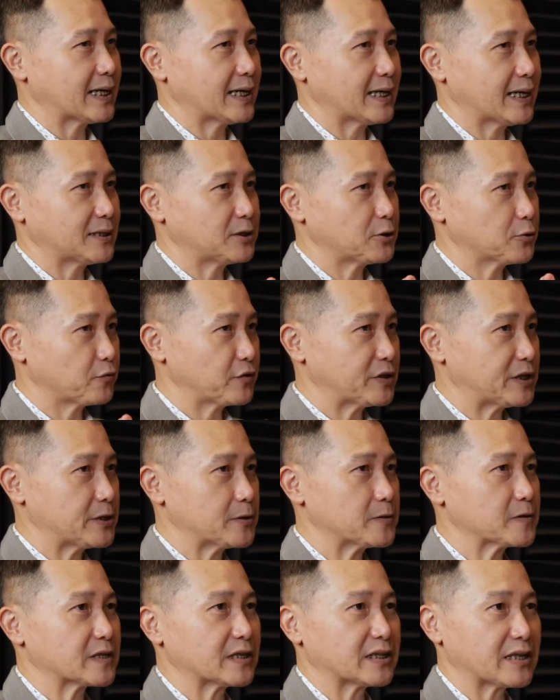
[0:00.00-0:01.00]
and you
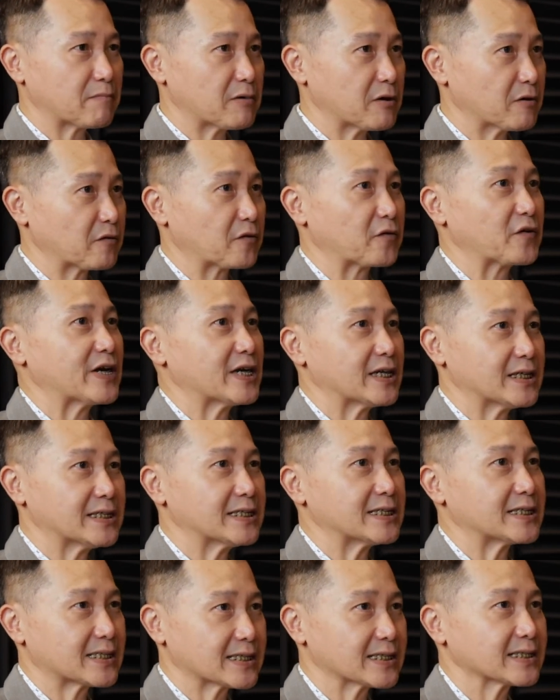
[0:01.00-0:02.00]
reduce the number of gray
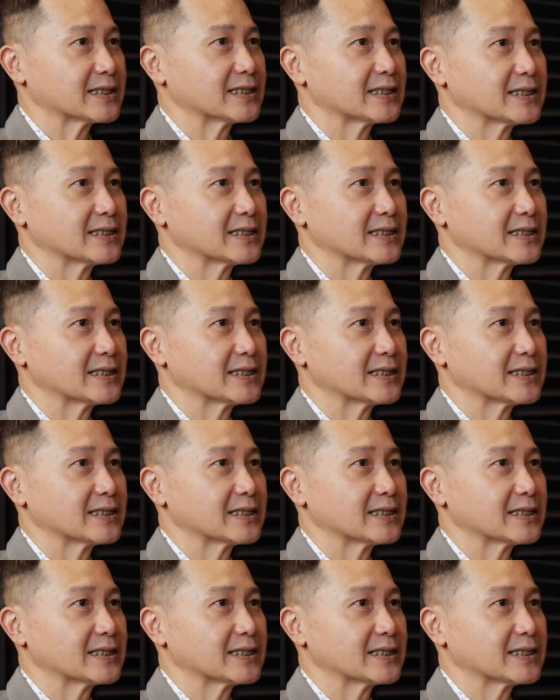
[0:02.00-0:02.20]
alerts.